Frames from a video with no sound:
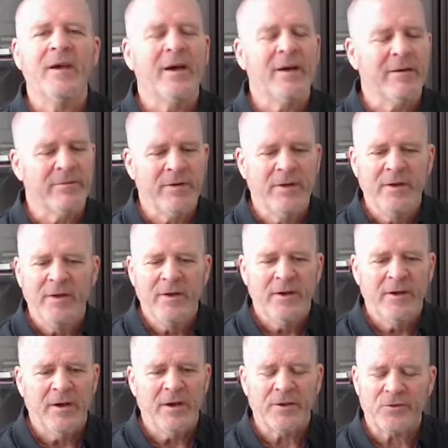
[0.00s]

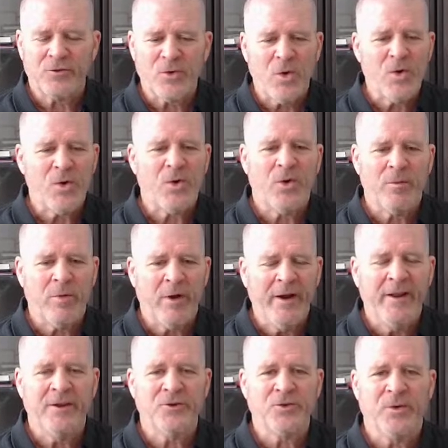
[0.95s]
a stroke or a
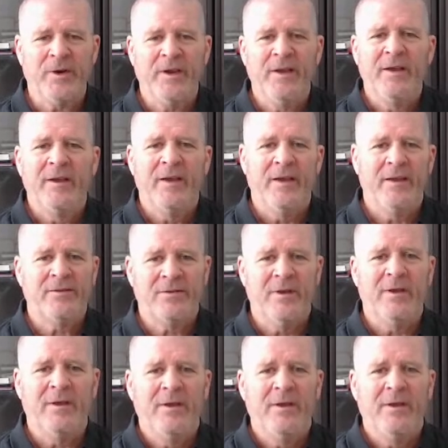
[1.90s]
brain injury, it,